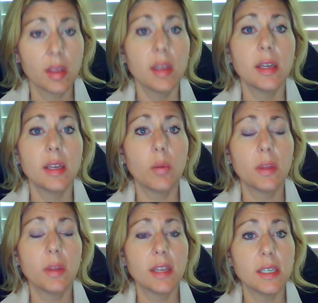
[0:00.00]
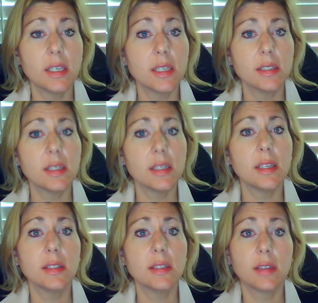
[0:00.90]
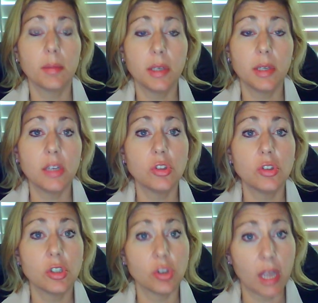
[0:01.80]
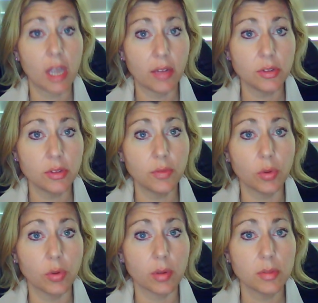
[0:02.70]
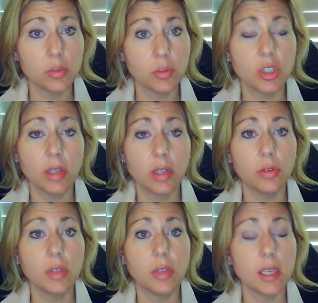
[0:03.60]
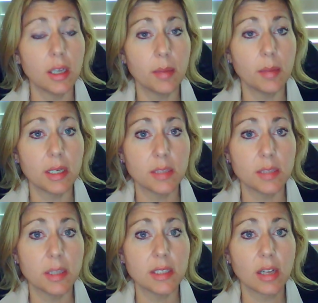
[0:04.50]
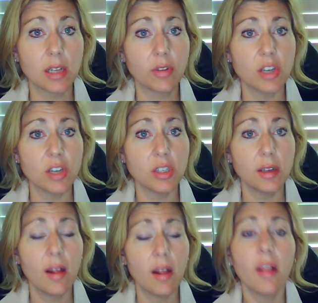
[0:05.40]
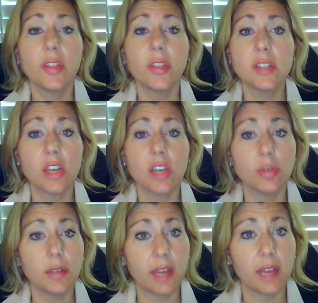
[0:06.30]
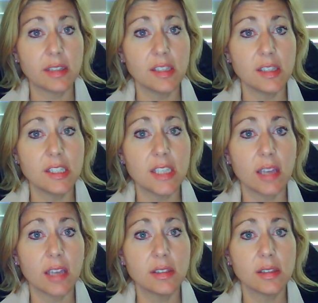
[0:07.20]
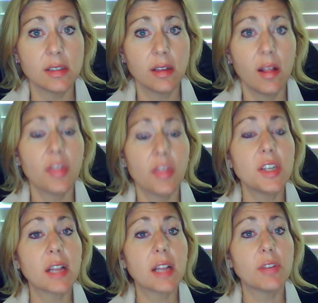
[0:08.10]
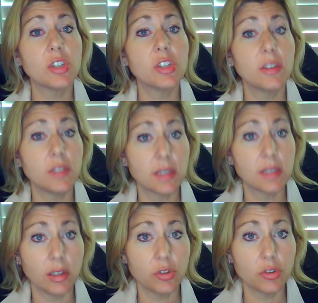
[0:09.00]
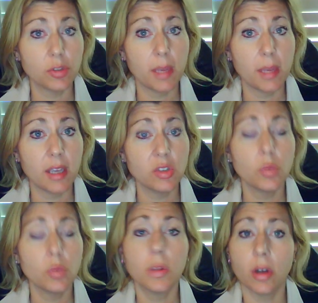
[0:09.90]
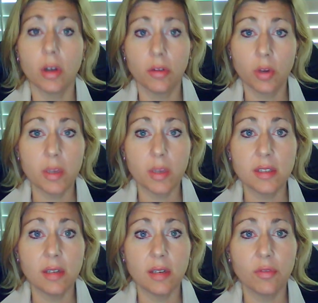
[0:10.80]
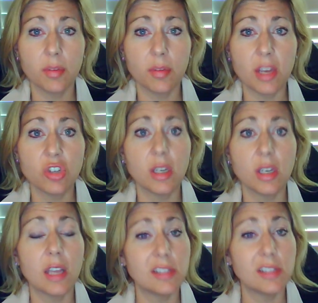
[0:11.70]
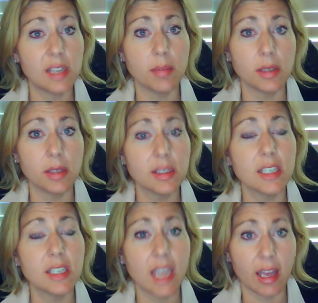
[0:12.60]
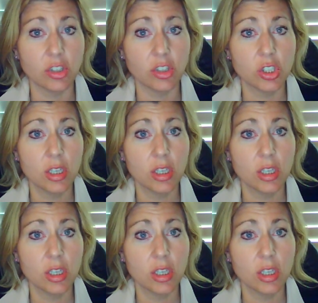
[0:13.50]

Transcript: Now, what that is completing judicial counsel forms, which include the income and expense declaration, the schedule of assets and debts, the declaration of disclosure page with all requested information and statements attached.